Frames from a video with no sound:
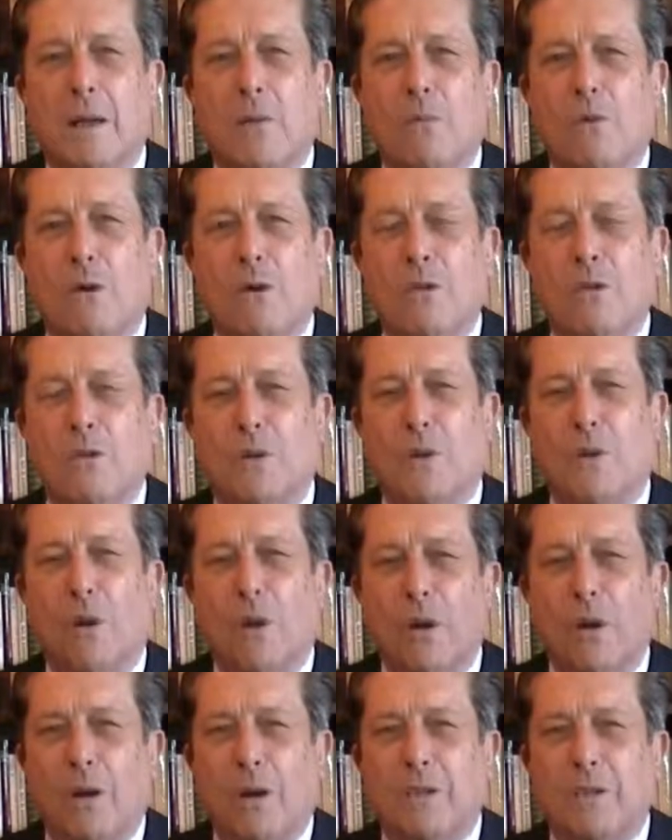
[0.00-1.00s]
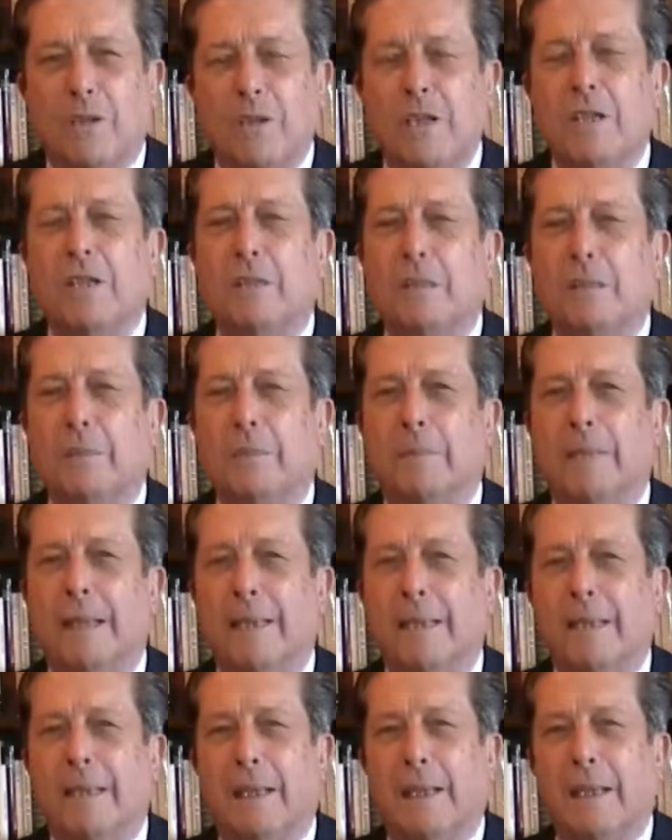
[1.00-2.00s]
was all system
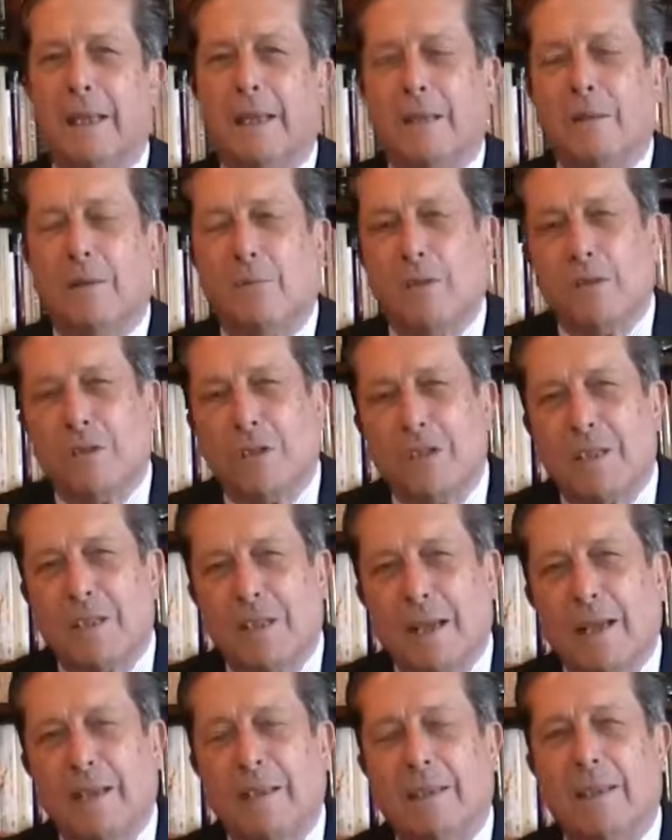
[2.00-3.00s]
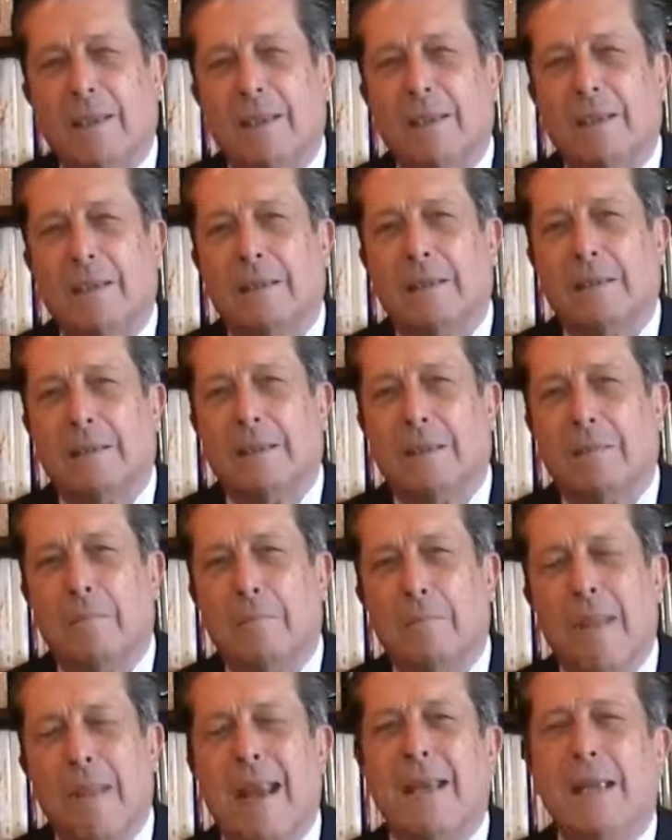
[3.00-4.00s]
that was starting.
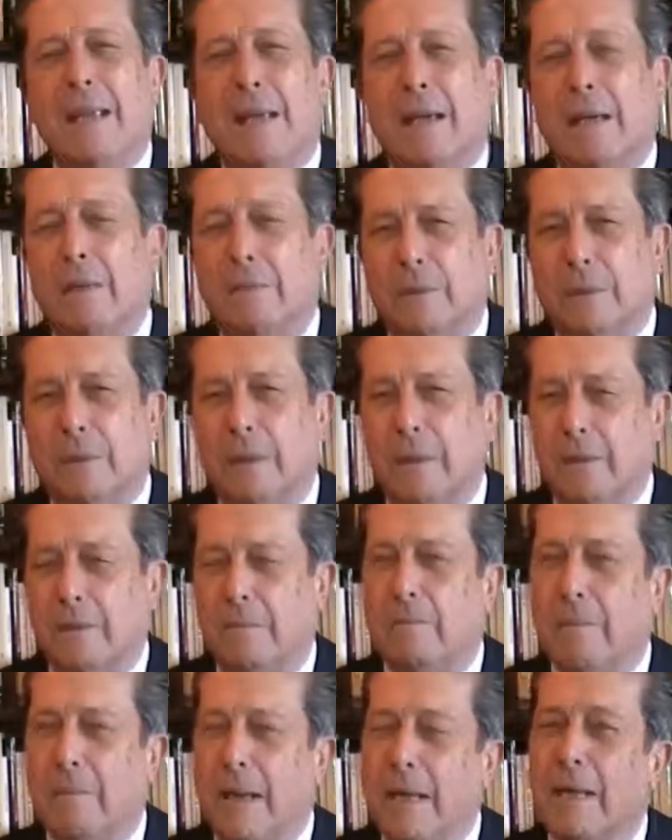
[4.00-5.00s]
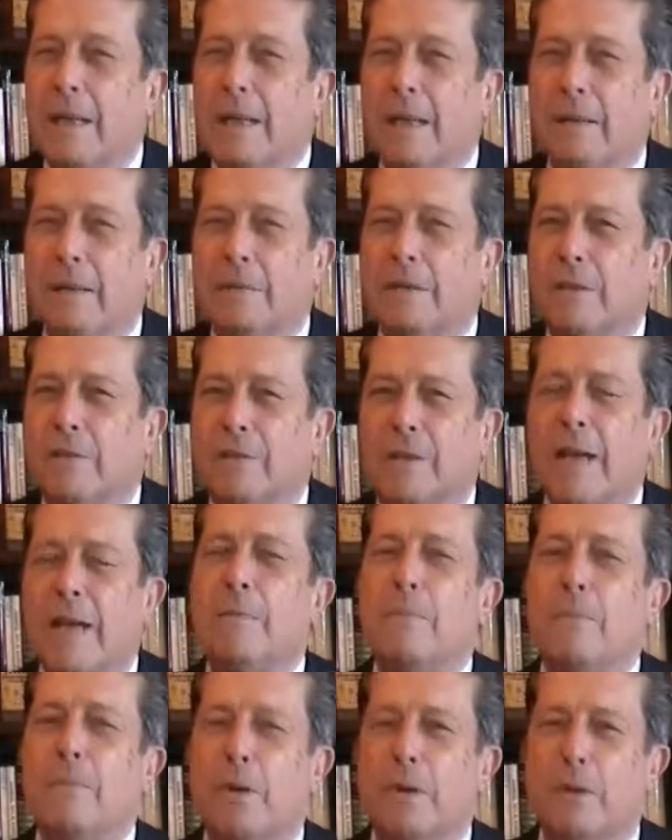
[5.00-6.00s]
Many countries, very
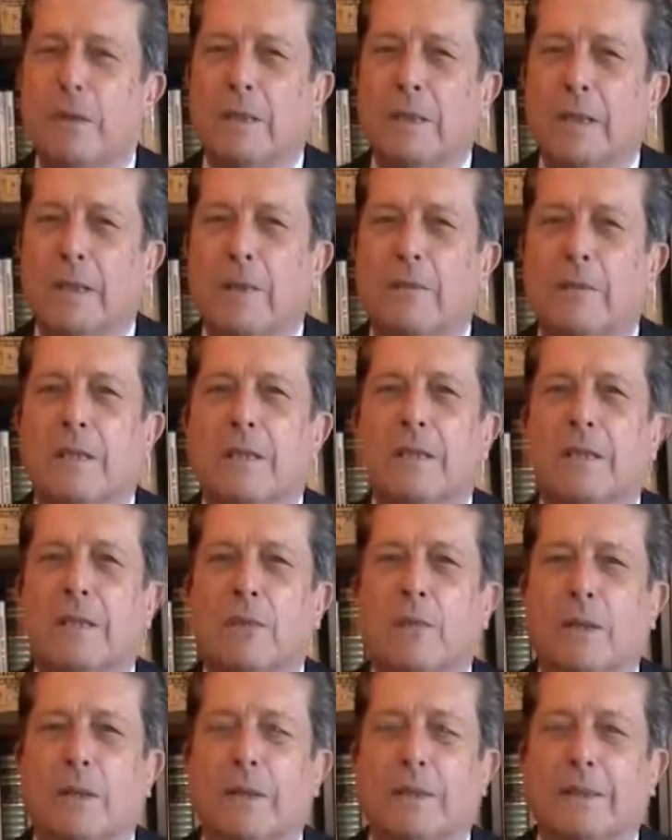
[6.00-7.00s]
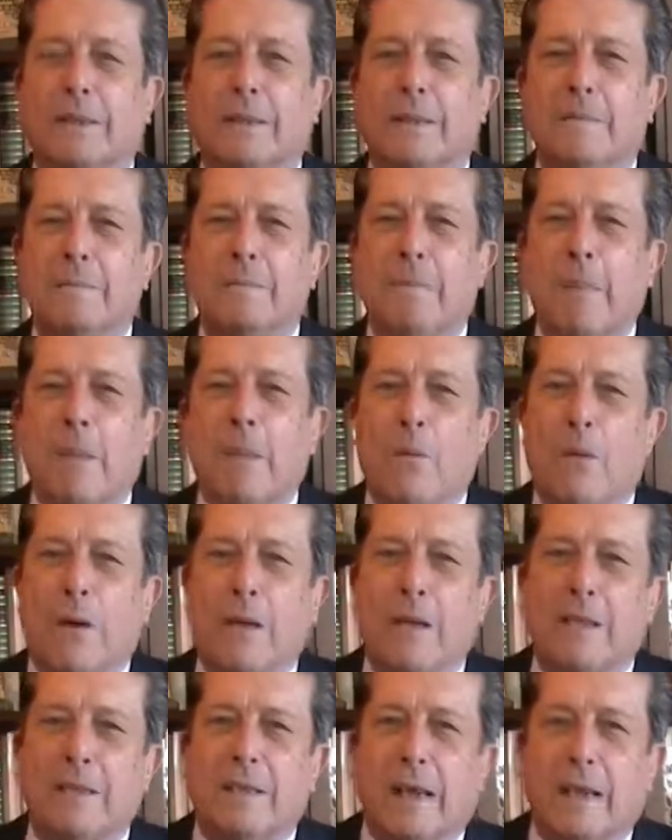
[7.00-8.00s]
important countries in the world,
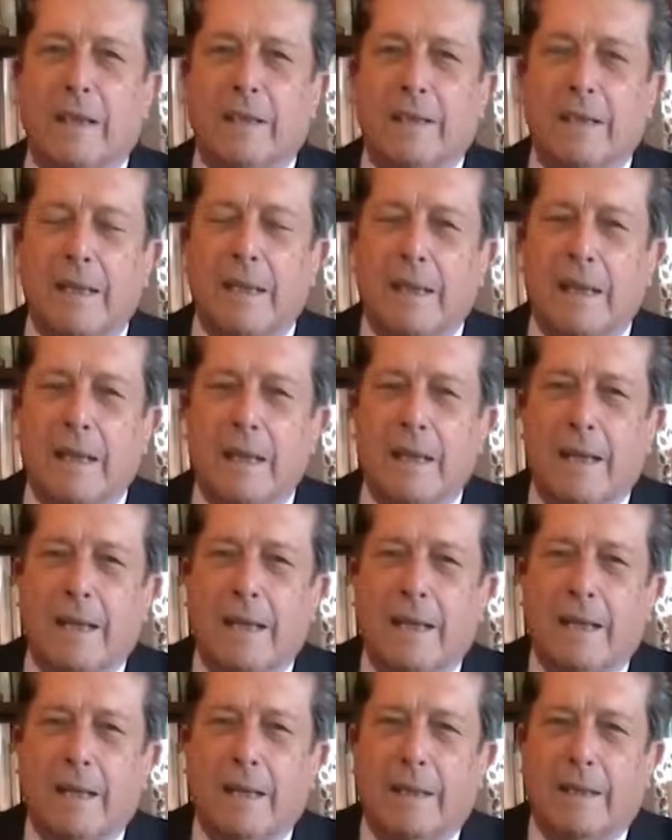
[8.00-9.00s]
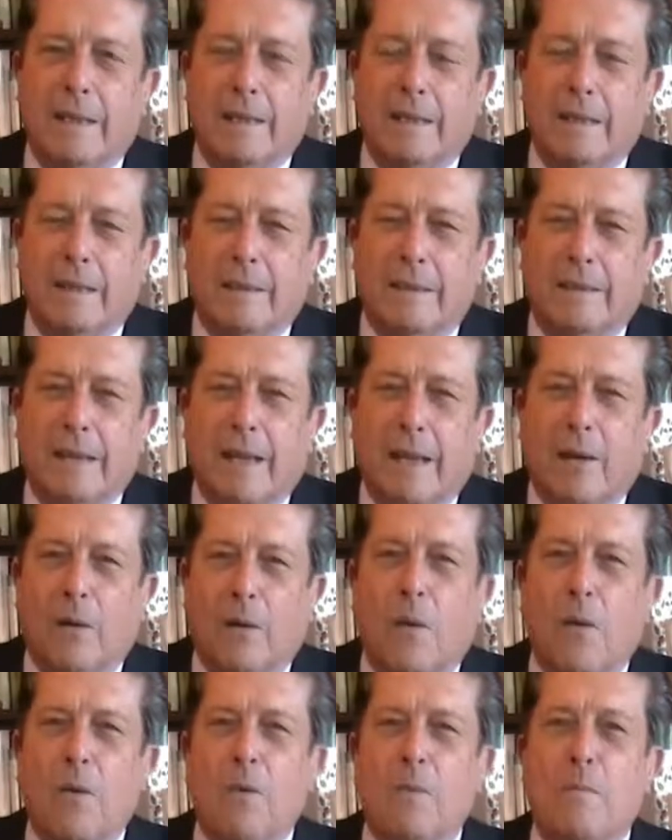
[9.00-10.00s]
were starting their
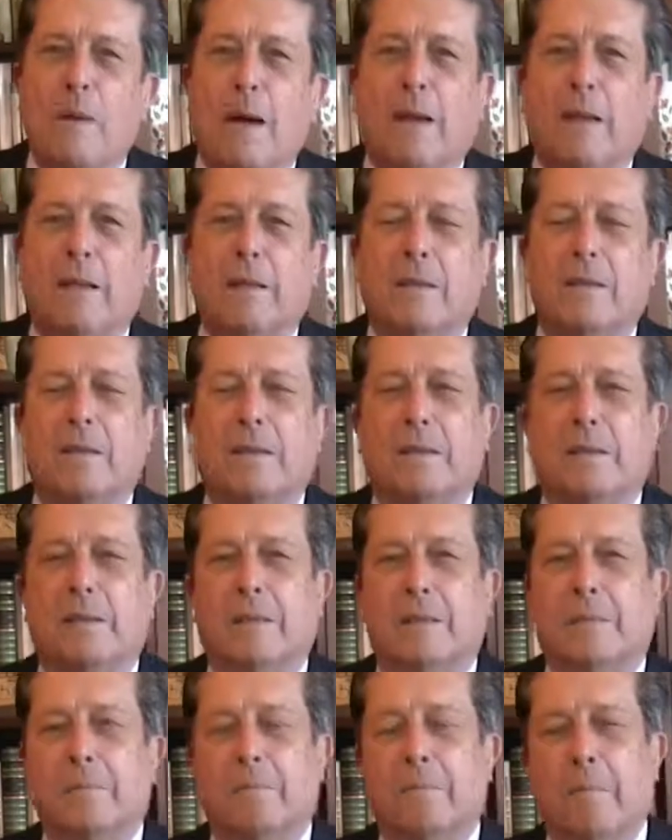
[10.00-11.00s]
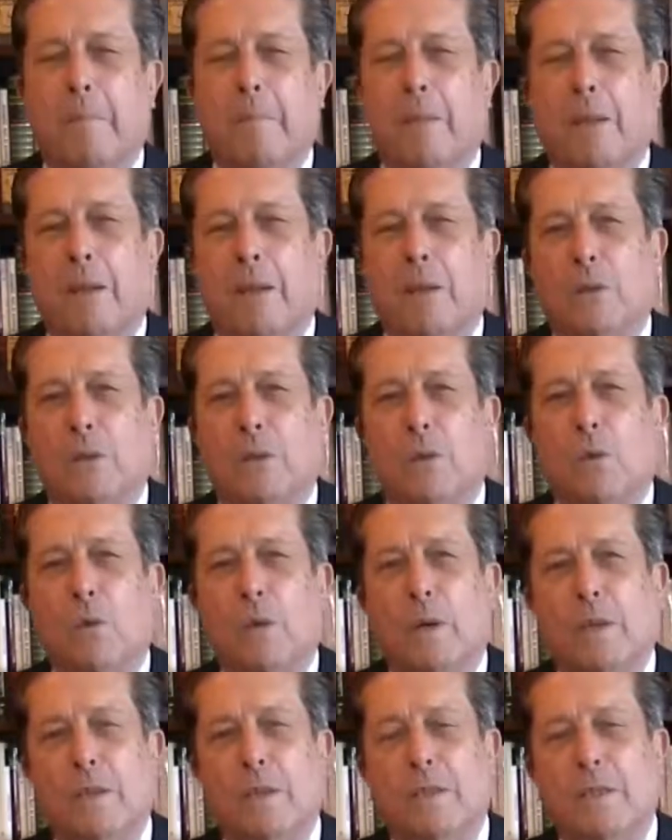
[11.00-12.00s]
long march
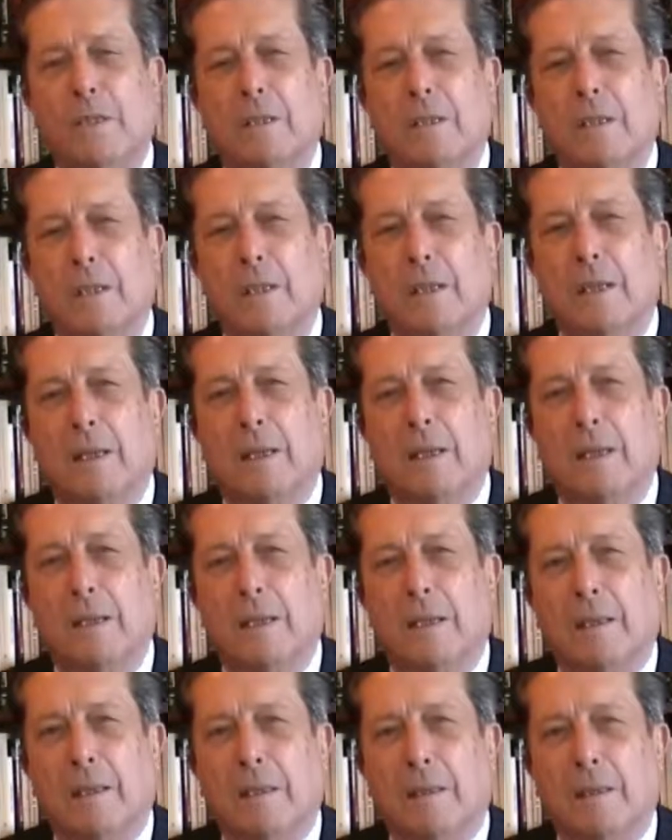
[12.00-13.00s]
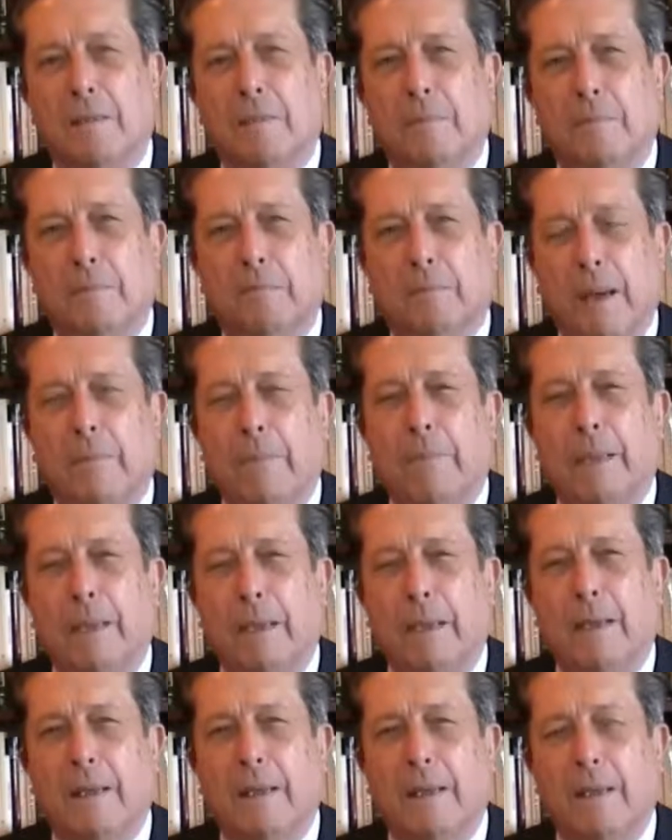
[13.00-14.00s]
towards
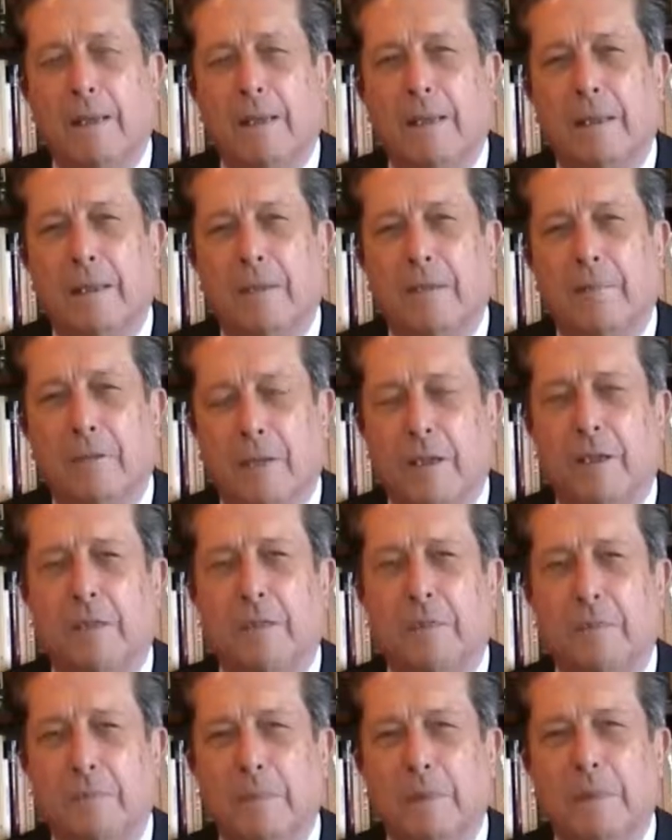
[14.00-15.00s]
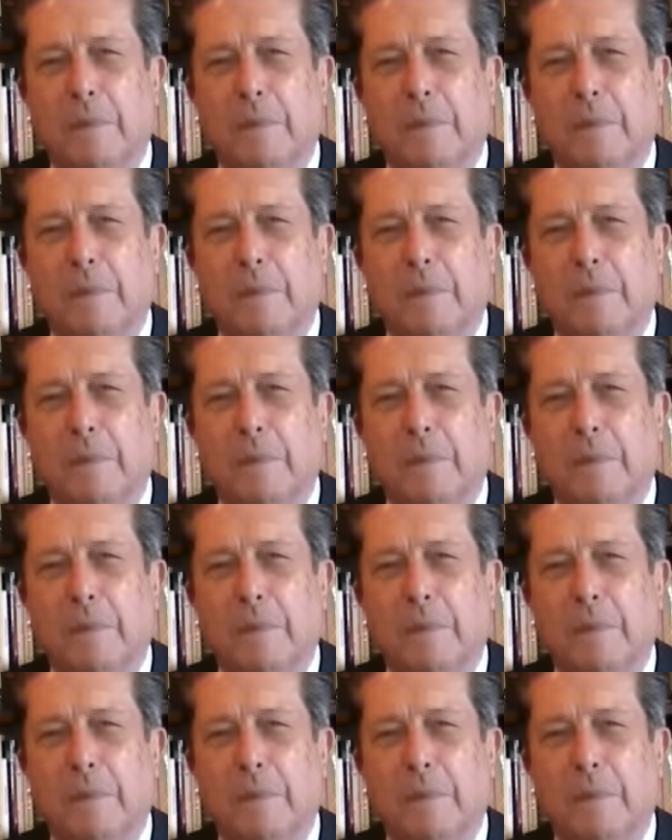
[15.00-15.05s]
public freedom.